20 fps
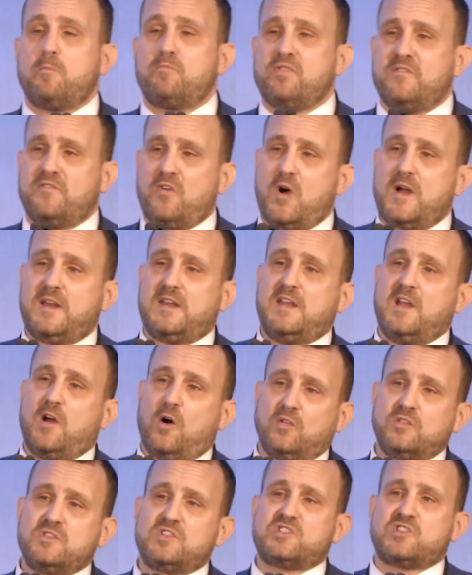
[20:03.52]
providing
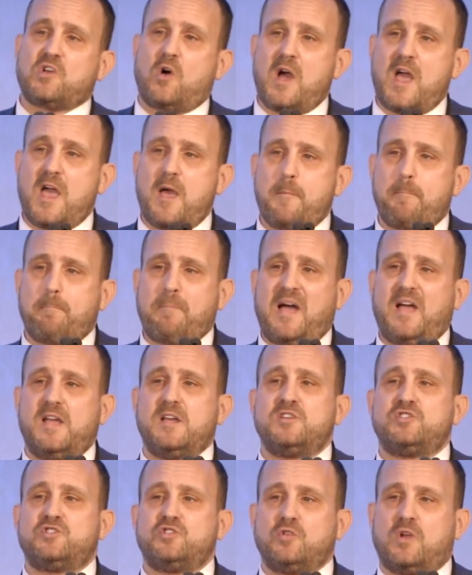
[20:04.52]
on-site,
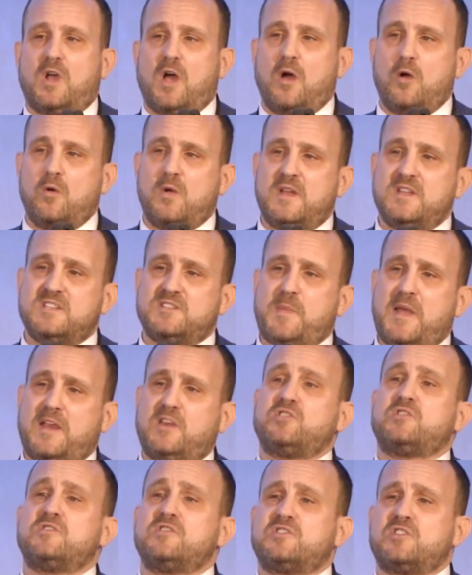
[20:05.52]
pay-as-you-go
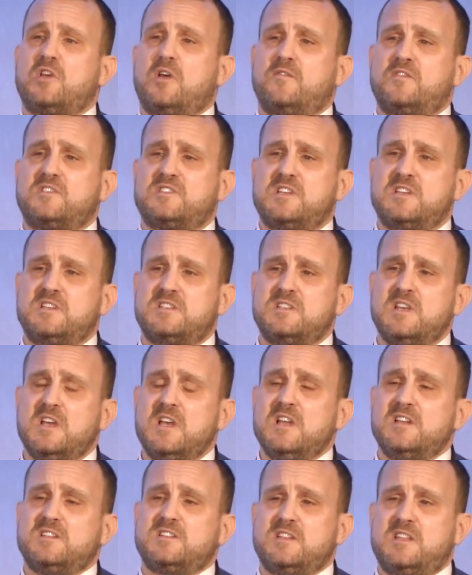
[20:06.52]
inspection services
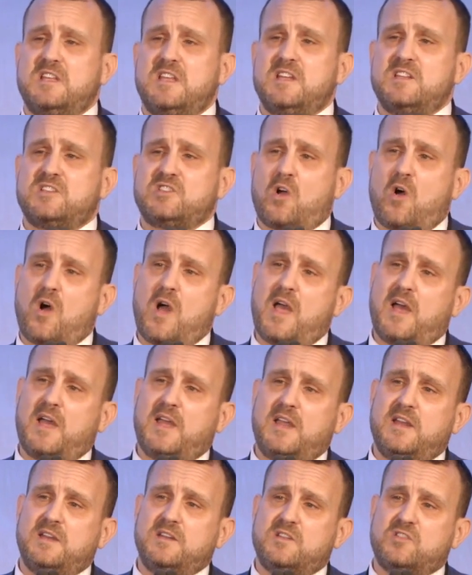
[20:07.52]
to the entire
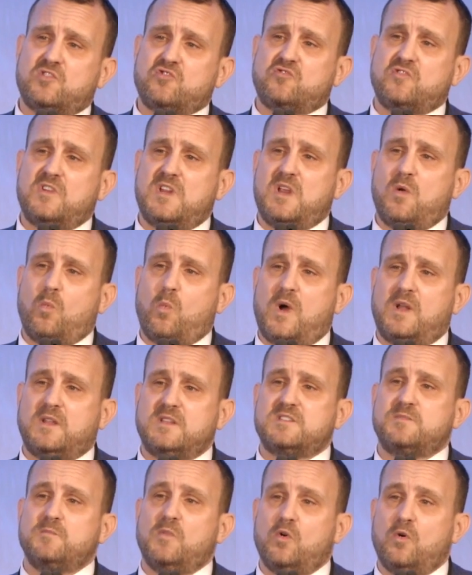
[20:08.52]
industry
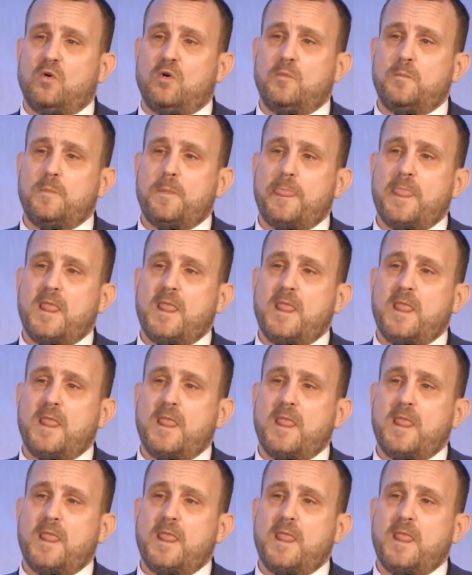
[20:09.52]
once more.